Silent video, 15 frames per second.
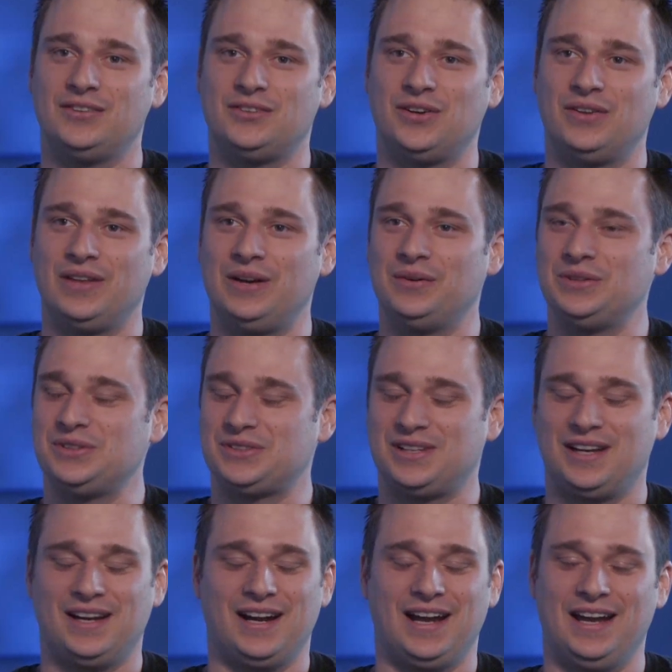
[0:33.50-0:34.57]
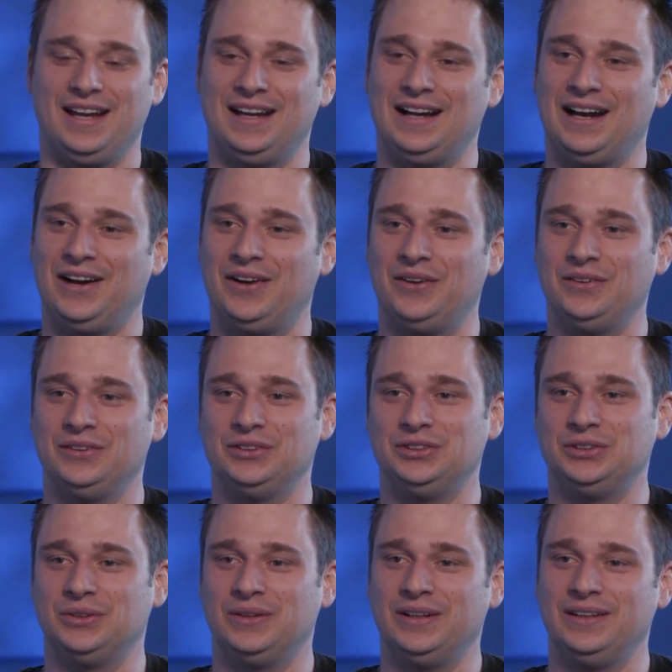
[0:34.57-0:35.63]
And so they were just kind of hanging out,
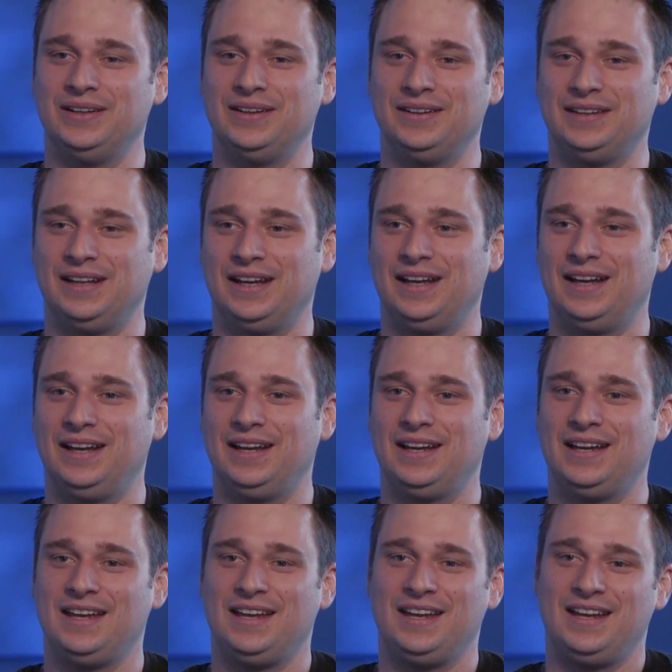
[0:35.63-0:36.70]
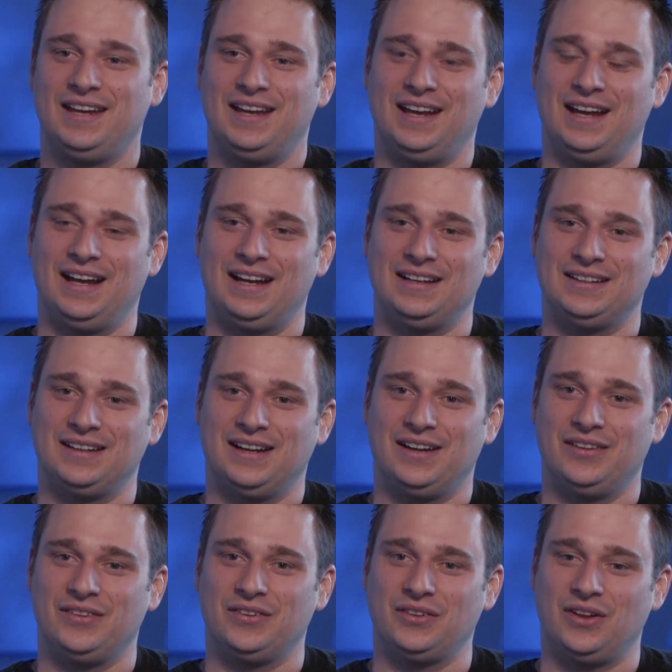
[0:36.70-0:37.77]
enjoying their day, and
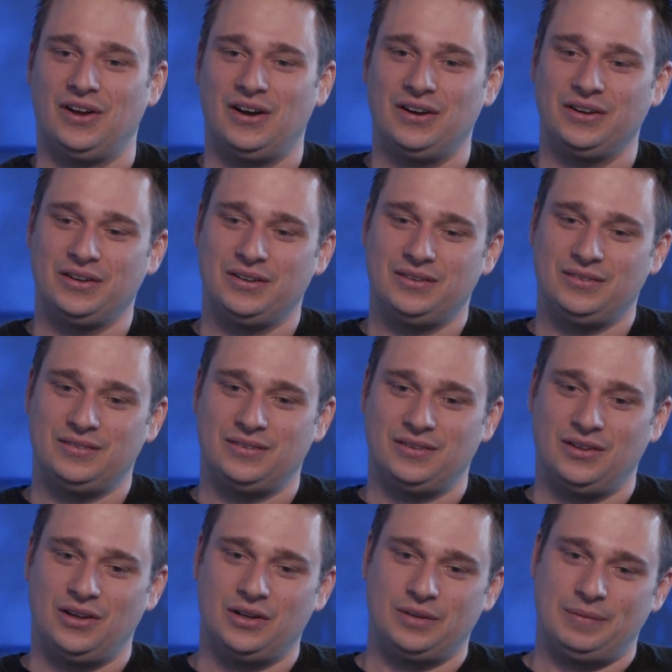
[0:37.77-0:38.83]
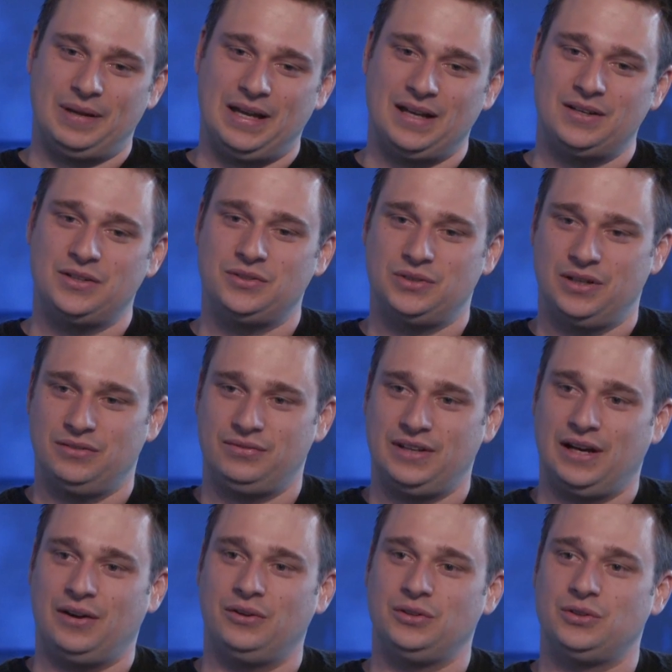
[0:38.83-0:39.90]
the log began to drift
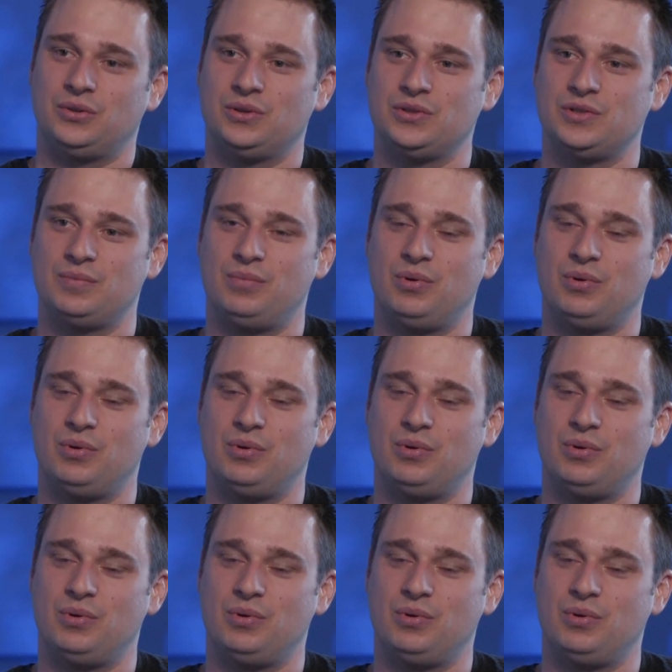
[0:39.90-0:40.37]
out towards the